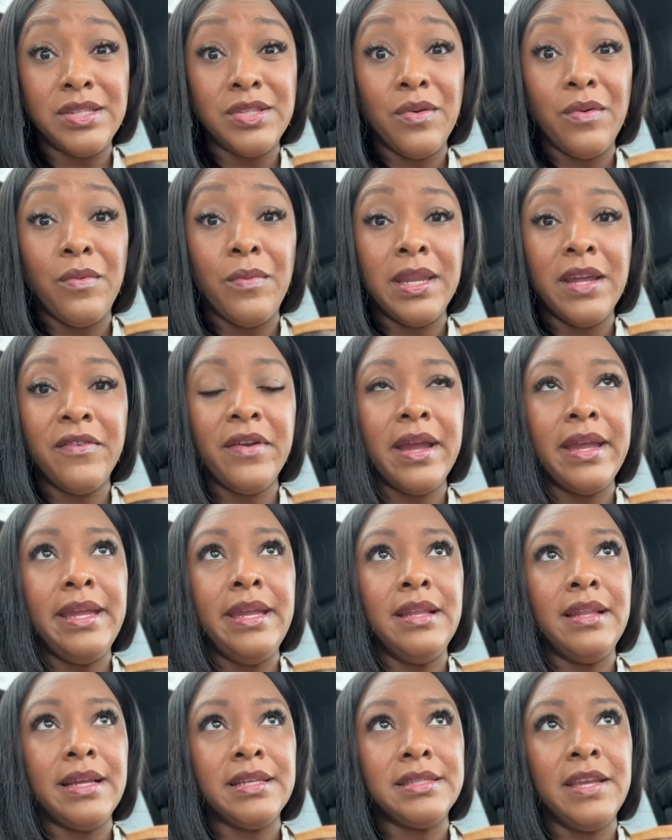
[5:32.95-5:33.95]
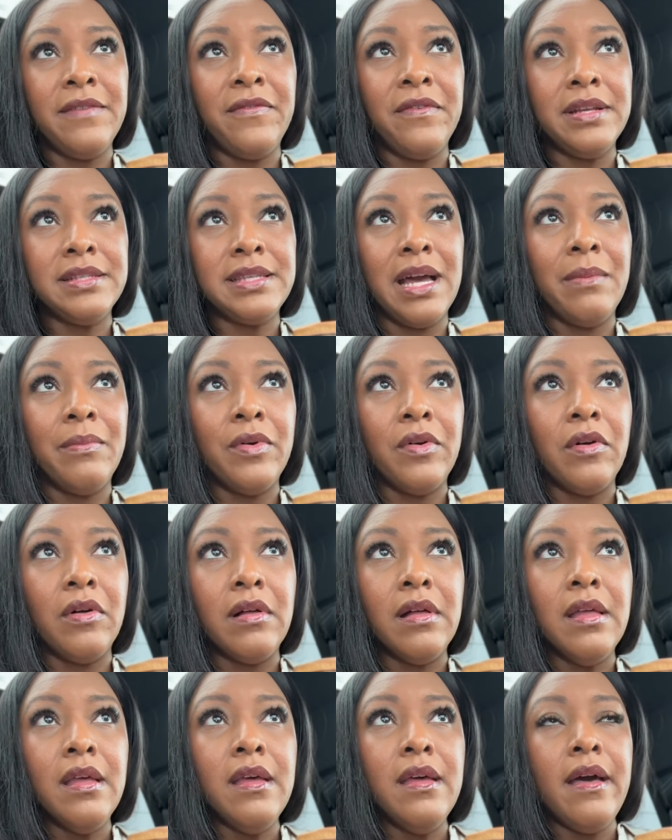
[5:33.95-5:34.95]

So whenever I eat, like say for example,